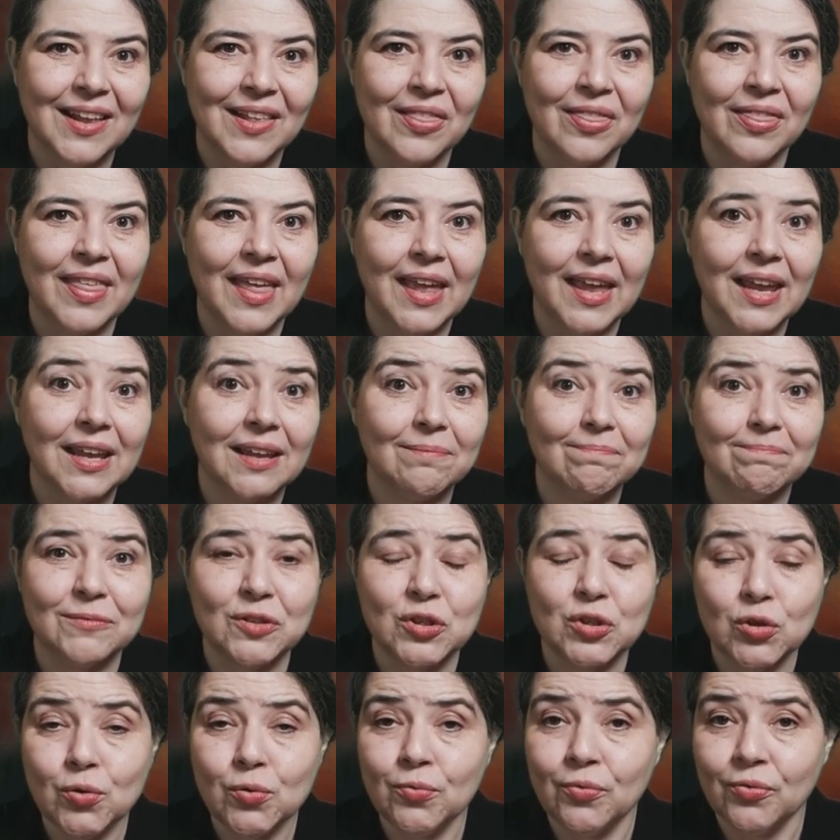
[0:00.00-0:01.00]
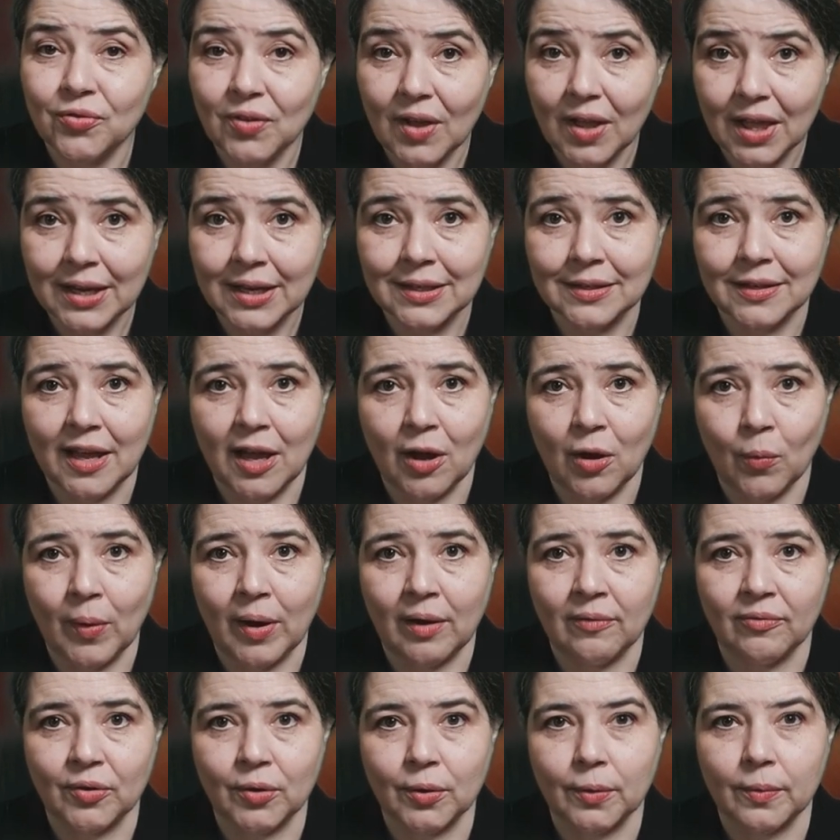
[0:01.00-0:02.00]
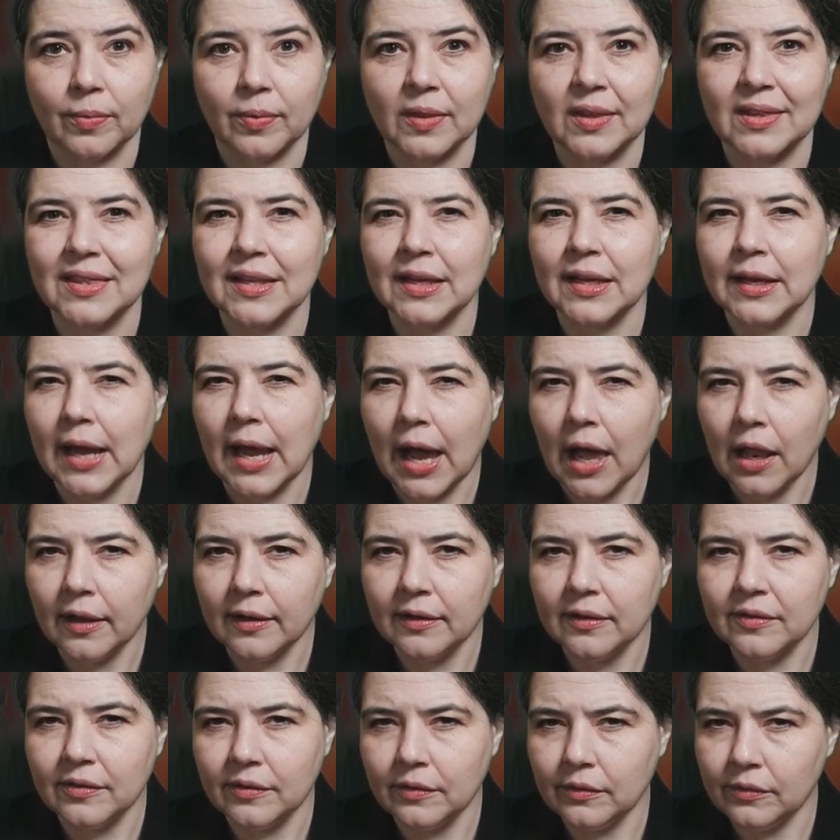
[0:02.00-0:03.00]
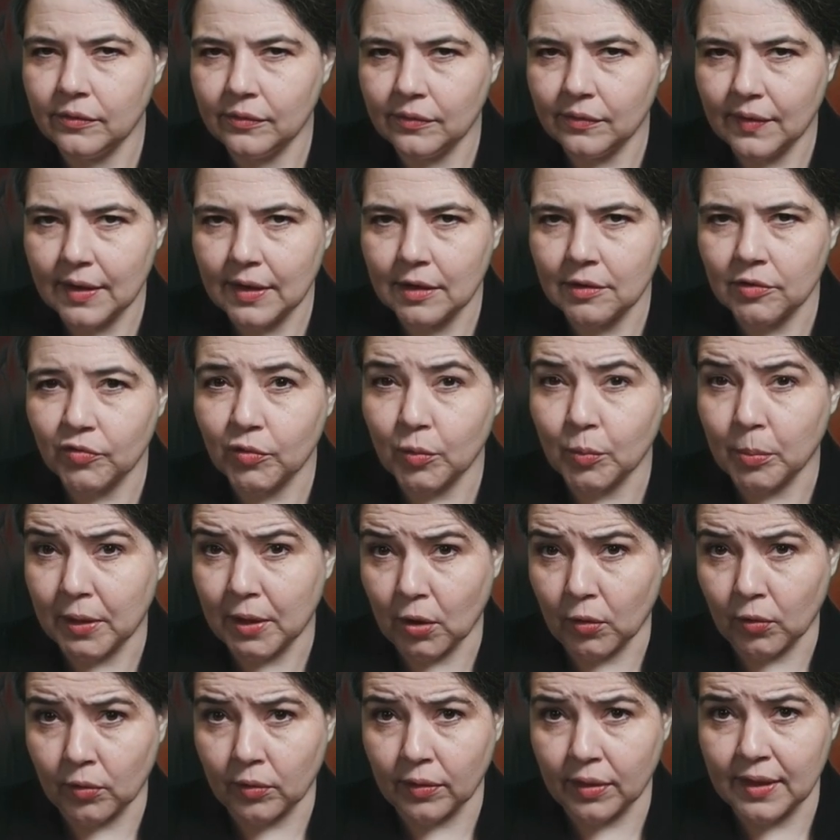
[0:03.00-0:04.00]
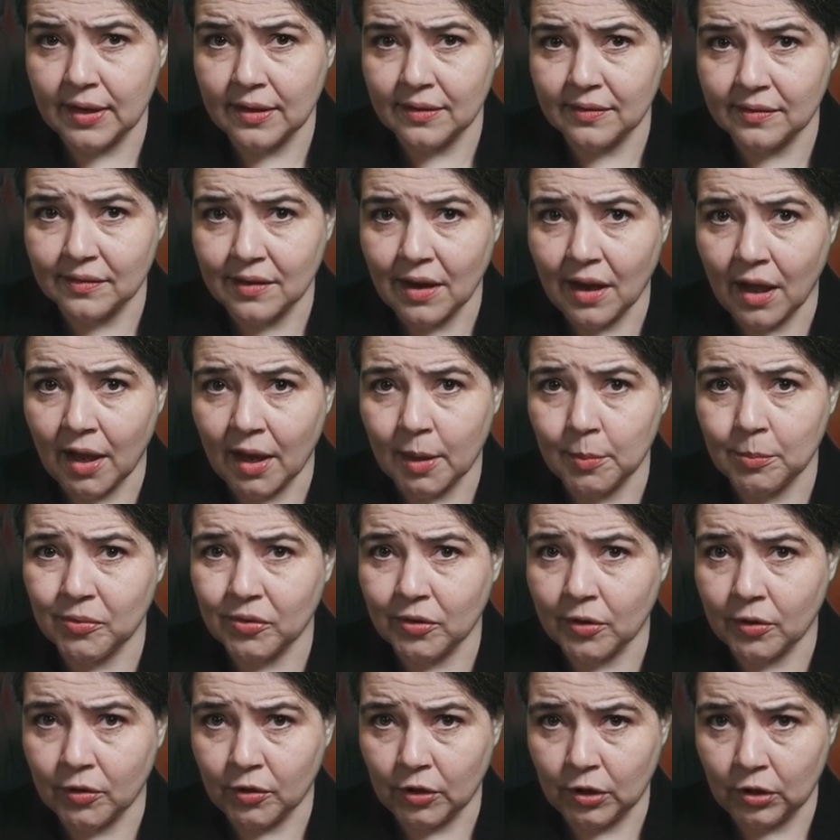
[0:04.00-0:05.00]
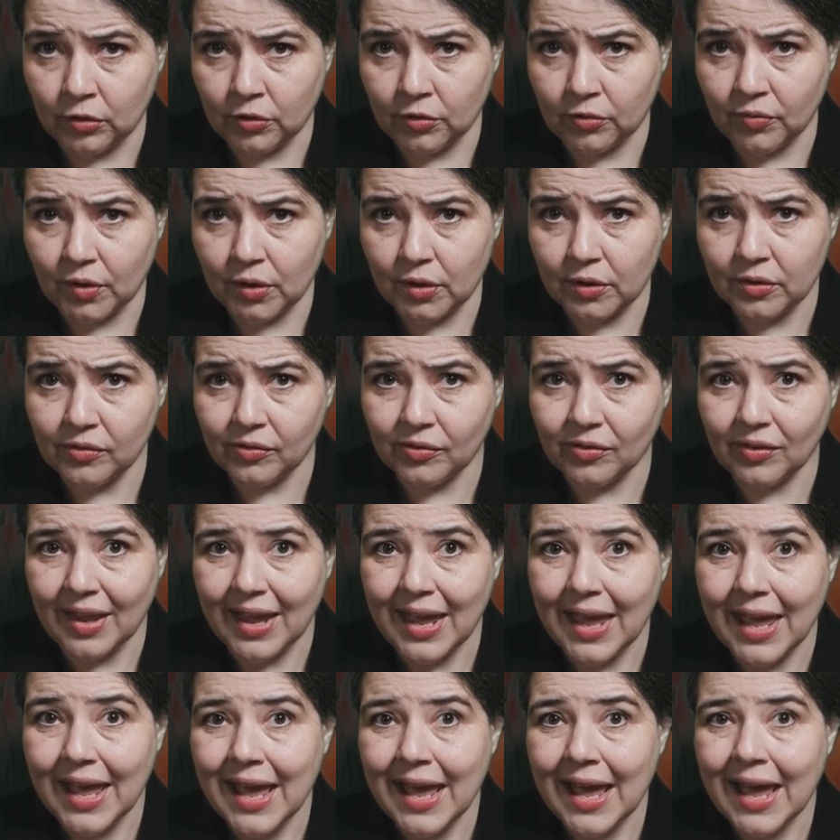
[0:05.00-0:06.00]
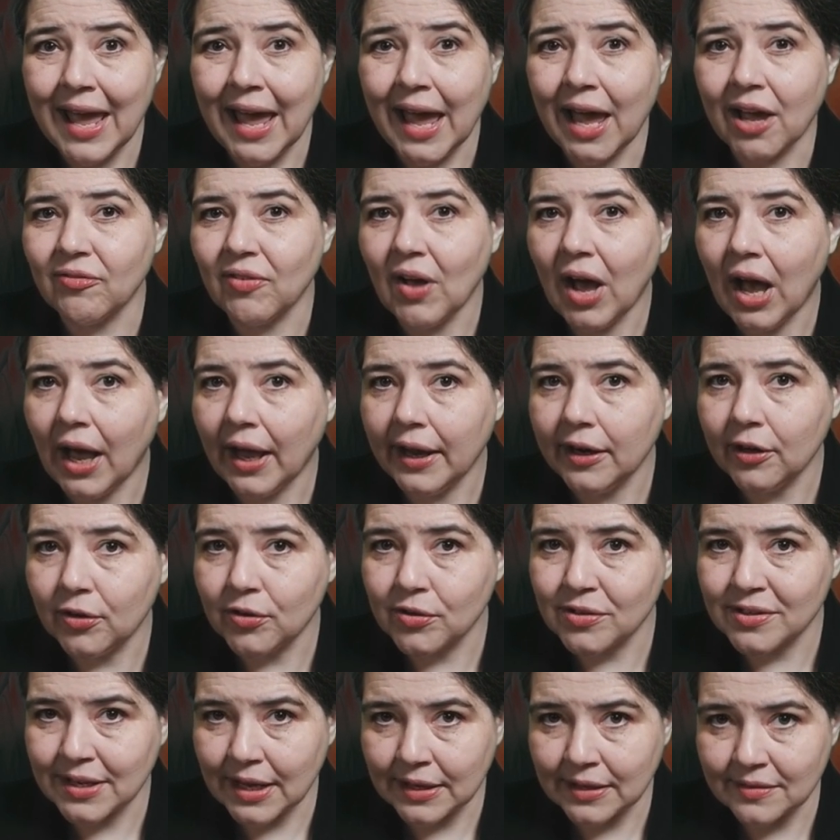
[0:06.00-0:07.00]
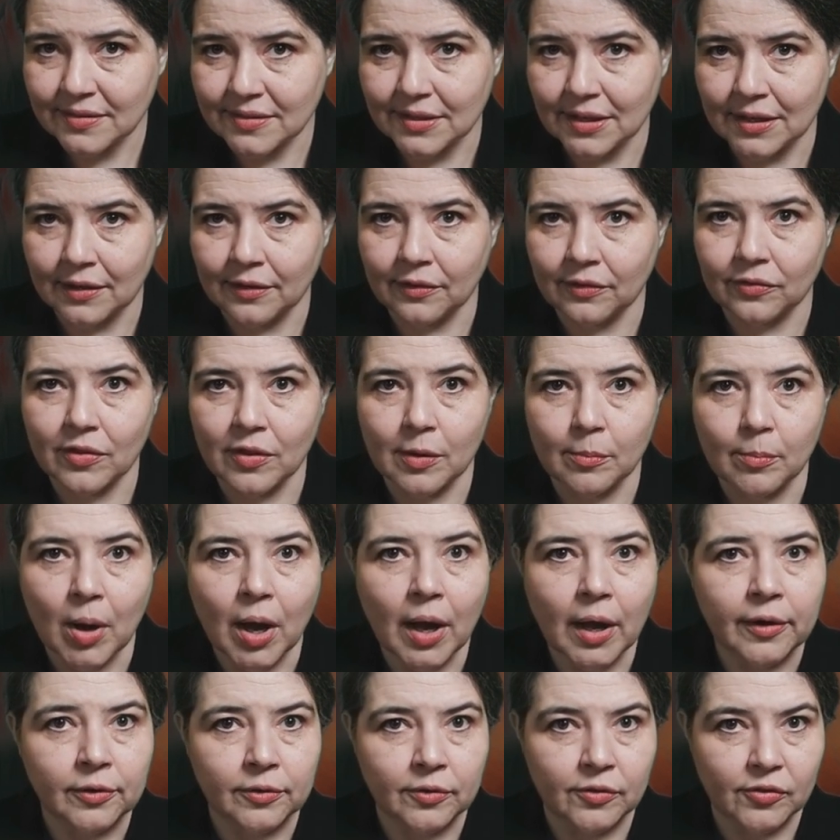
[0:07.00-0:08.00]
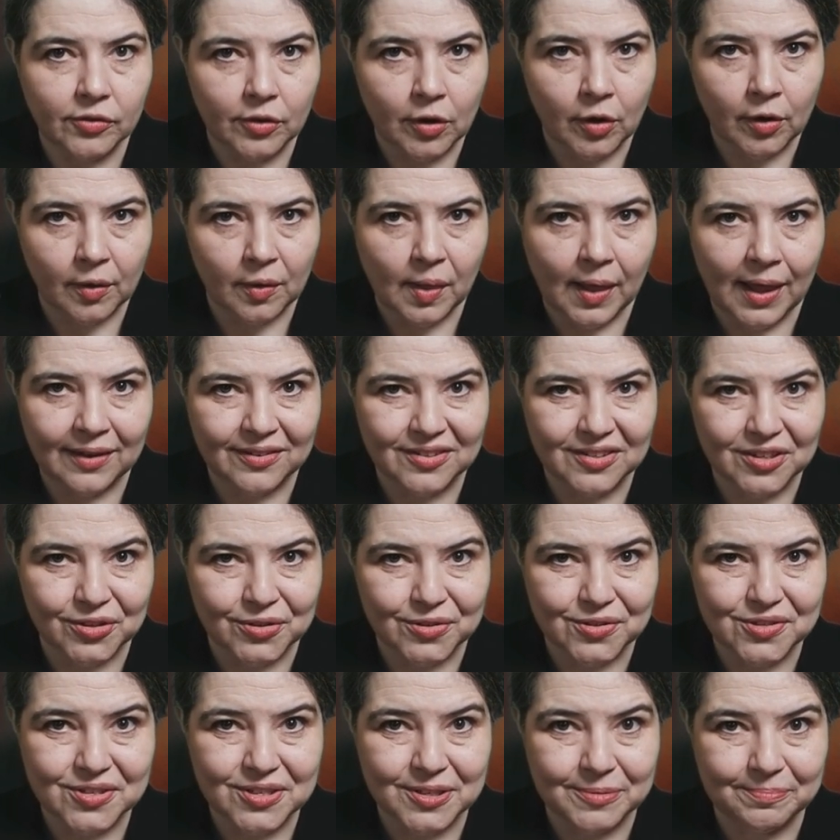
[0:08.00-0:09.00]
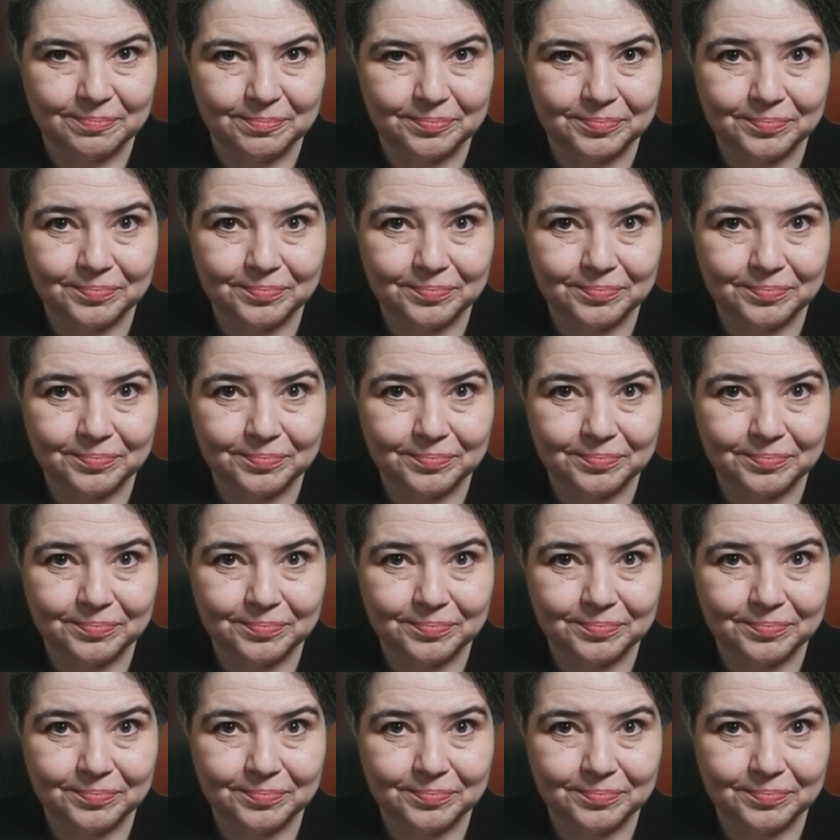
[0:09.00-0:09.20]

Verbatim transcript: They do find, however, that the galaxies seen from the earliest times in our universe have higher densities than modern star clusters.